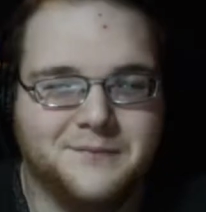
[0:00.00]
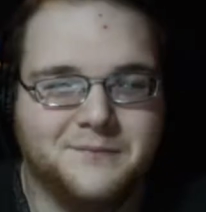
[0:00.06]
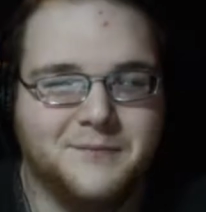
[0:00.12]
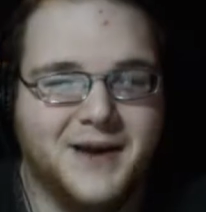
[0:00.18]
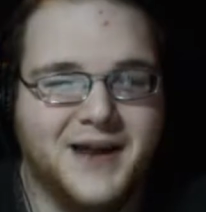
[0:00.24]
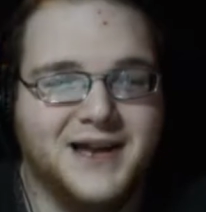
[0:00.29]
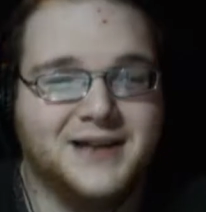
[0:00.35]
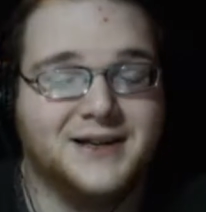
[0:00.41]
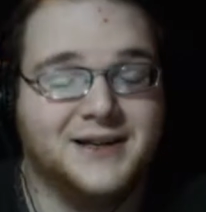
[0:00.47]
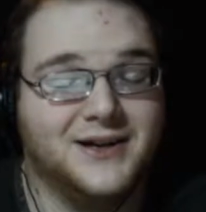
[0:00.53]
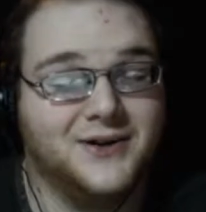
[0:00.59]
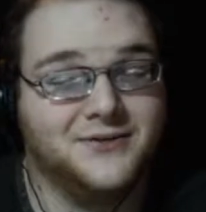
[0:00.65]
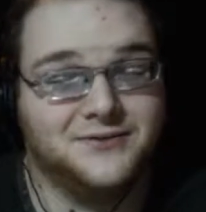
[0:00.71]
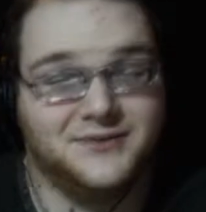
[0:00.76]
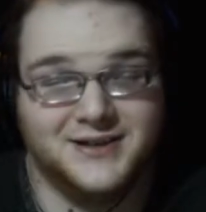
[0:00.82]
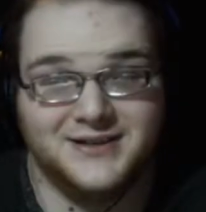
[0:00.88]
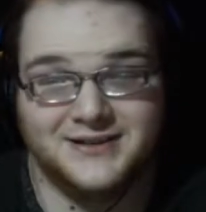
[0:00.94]
Man,
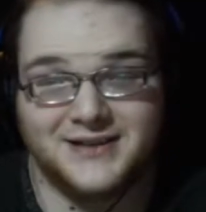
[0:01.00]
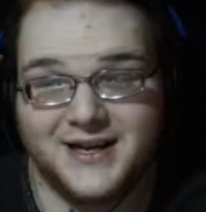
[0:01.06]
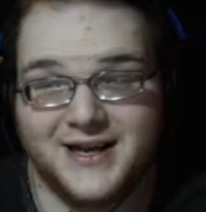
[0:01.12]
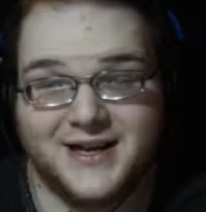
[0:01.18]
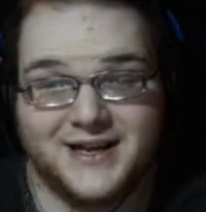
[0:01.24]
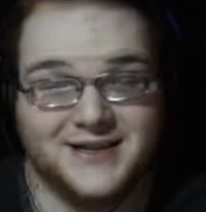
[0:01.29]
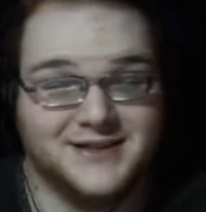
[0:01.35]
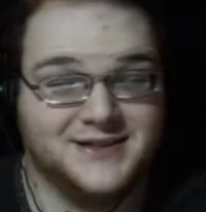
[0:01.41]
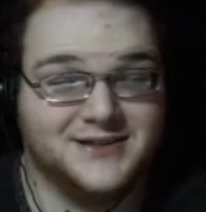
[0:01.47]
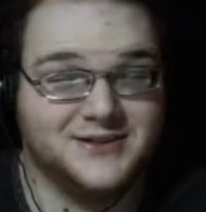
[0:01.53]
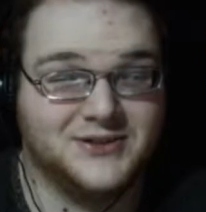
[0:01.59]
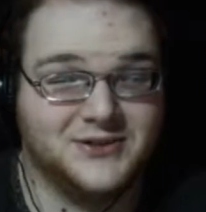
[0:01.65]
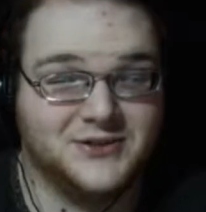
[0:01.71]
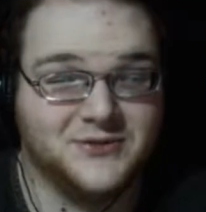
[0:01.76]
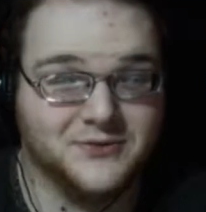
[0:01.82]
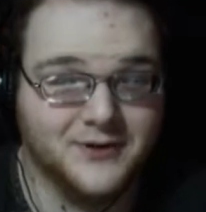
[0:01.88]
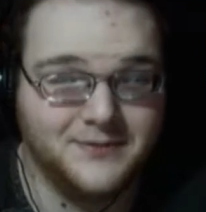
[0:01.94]
this guy is
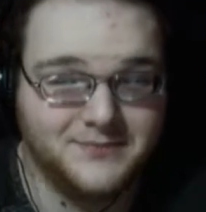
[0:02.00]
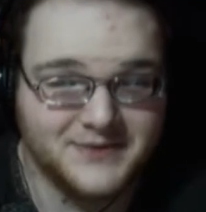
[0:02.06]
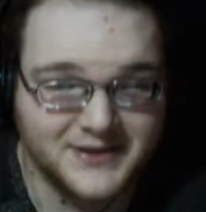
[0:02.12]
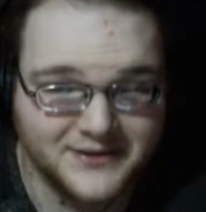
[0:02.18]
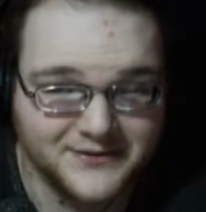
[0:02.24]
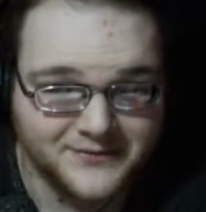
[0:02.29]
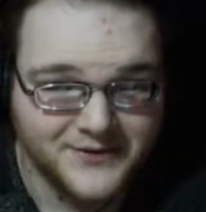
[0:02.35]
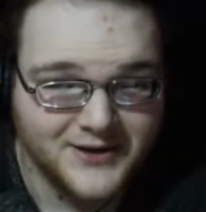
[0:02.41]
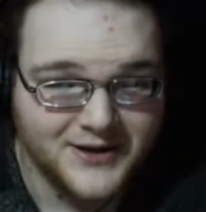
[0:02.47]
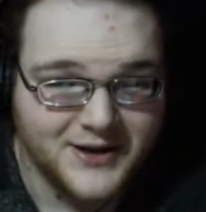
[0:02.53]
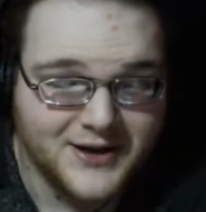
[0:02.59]
descriptive.